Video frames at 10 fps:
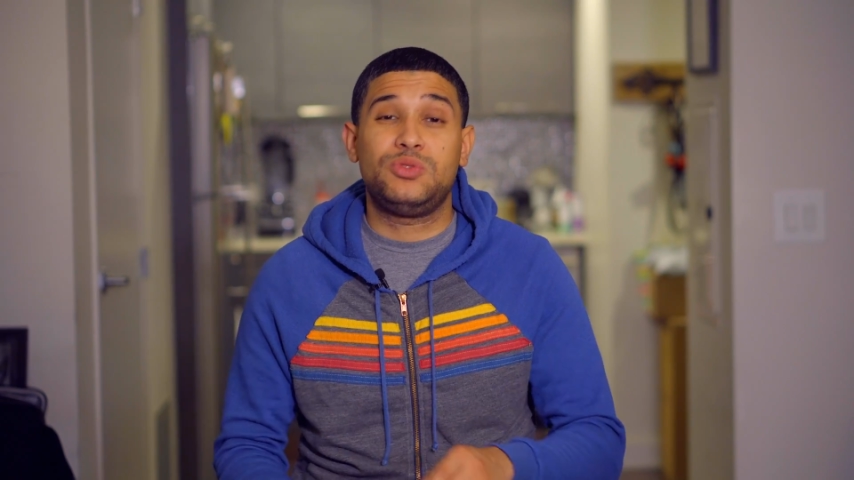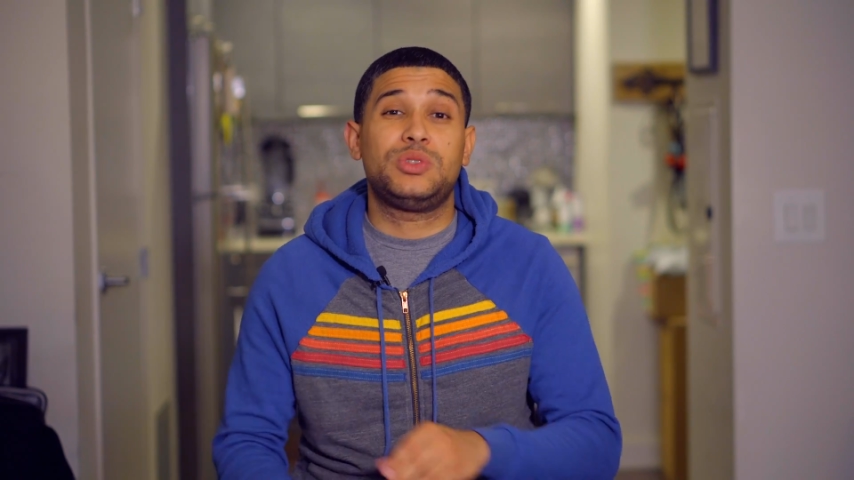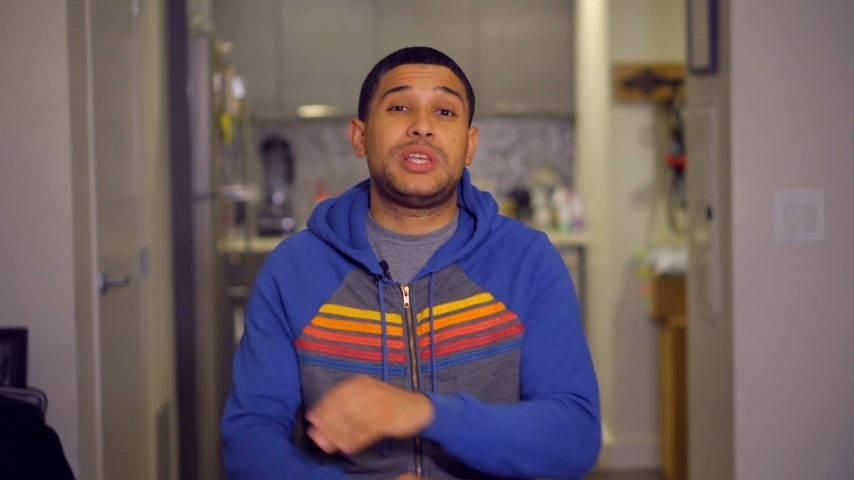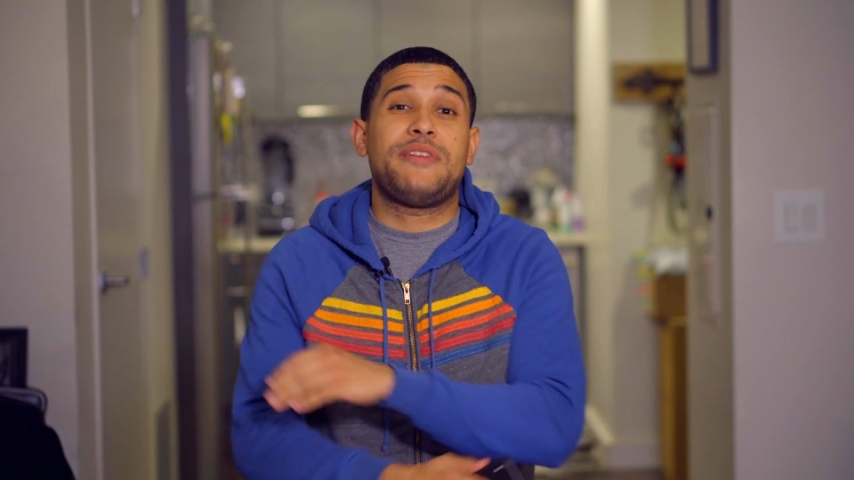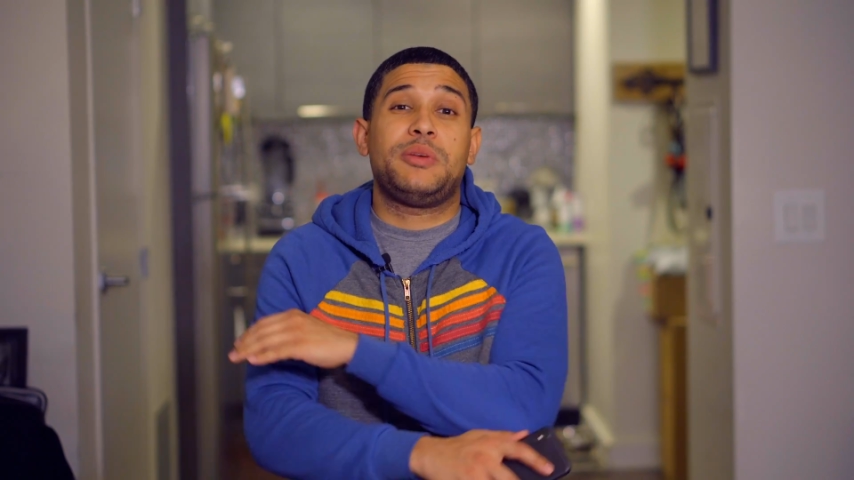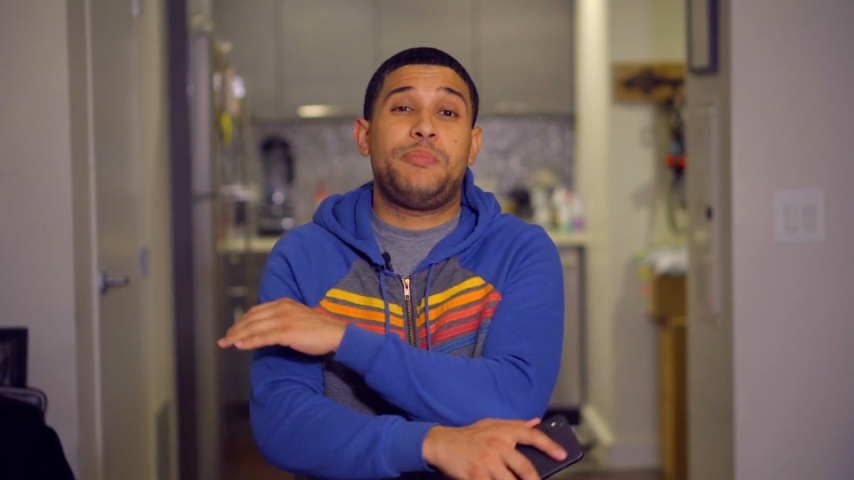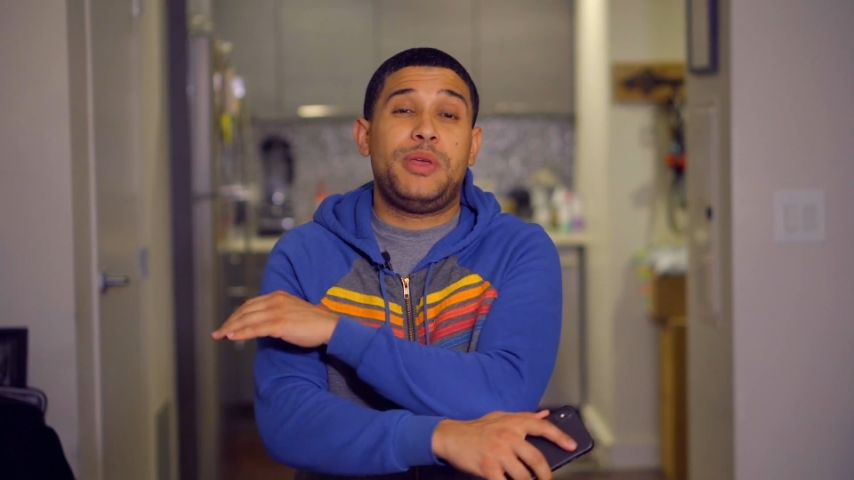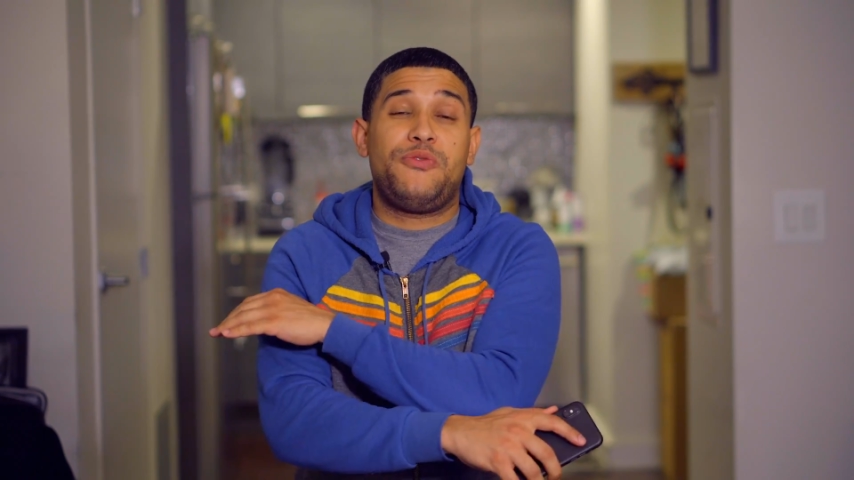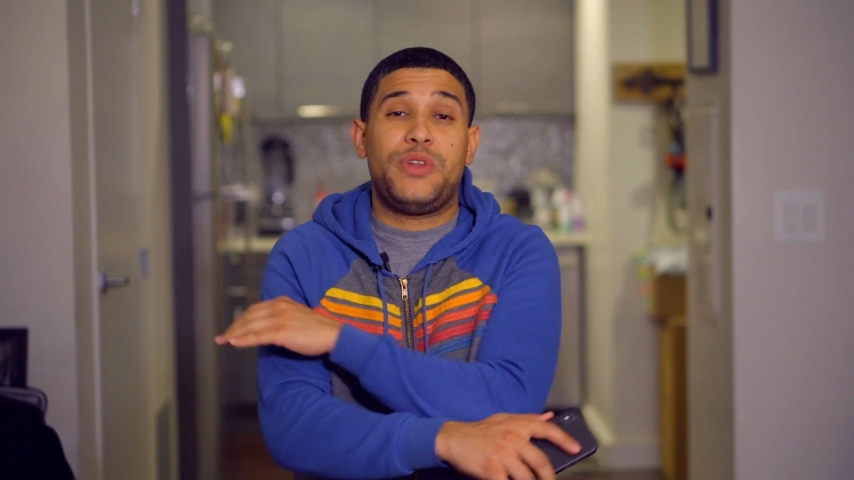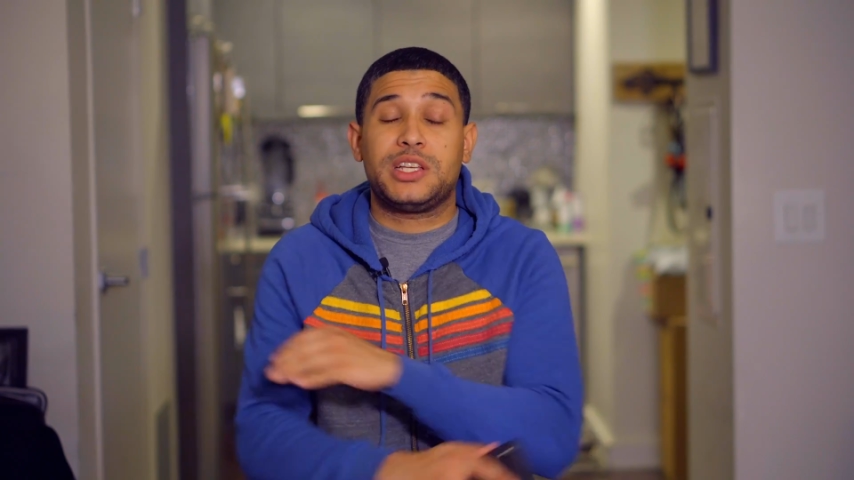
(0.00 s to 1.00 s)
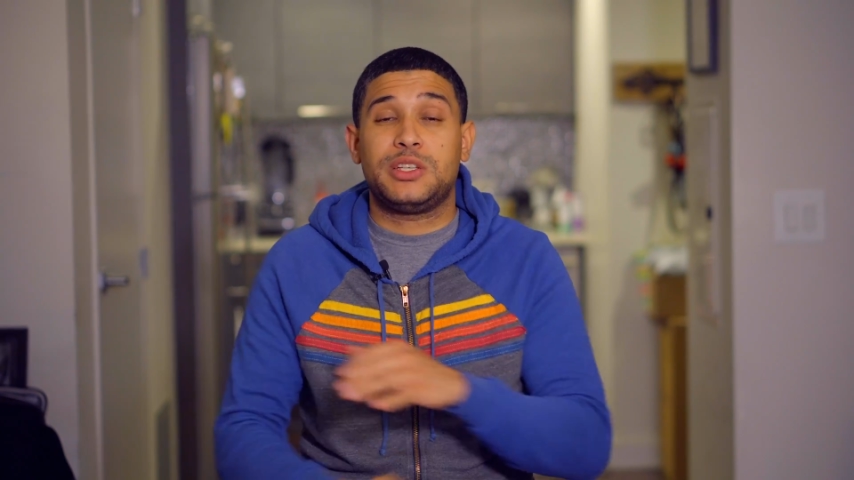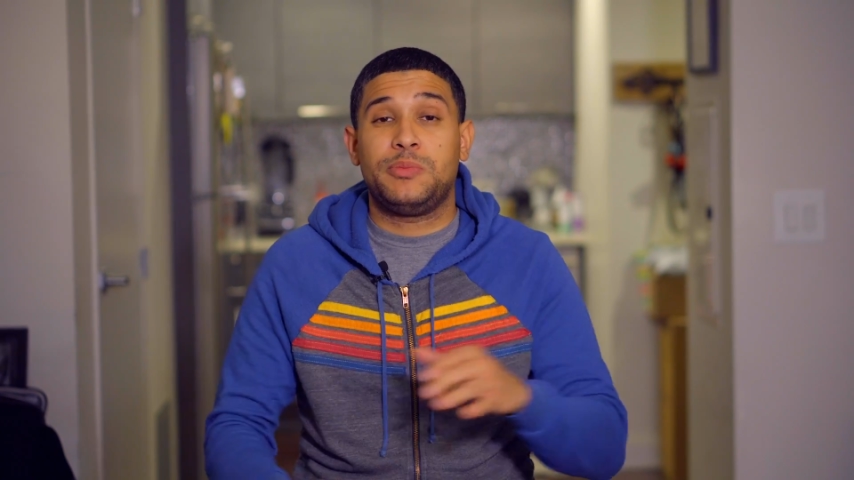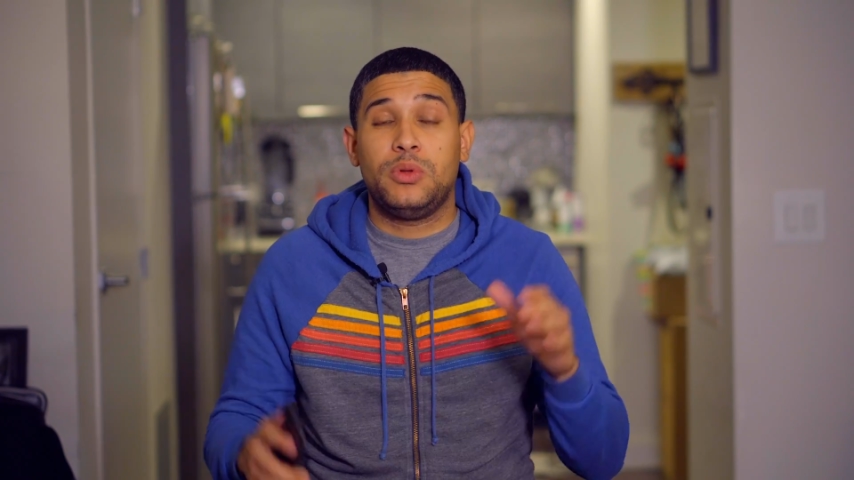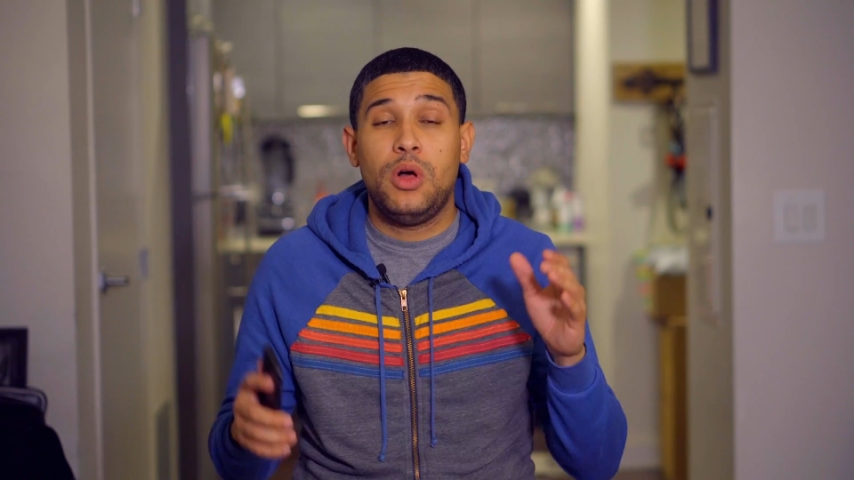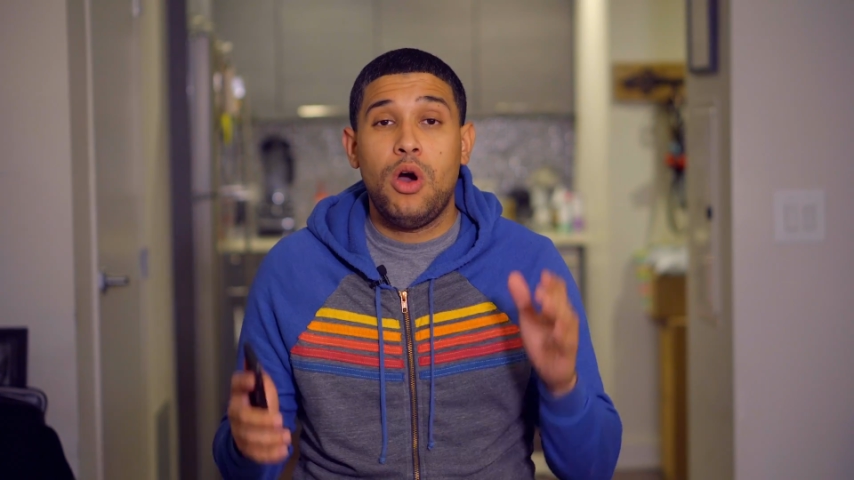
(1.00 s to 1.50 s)
You just have to be
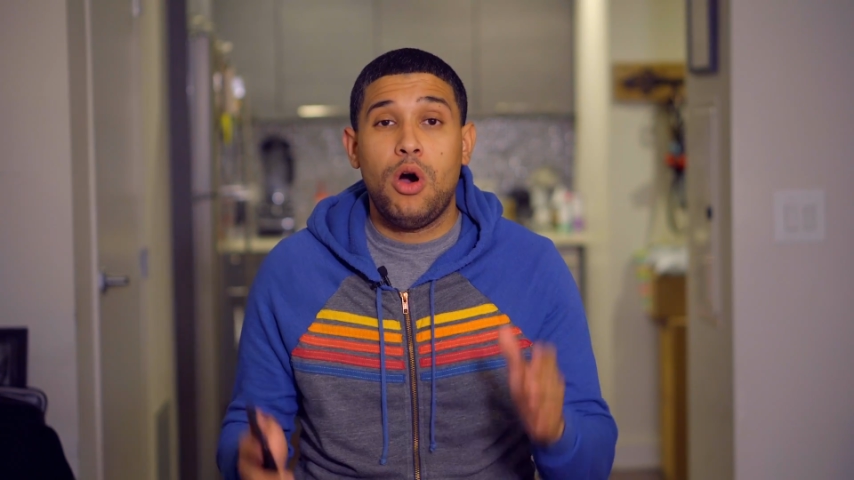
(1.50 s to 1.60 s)
flexible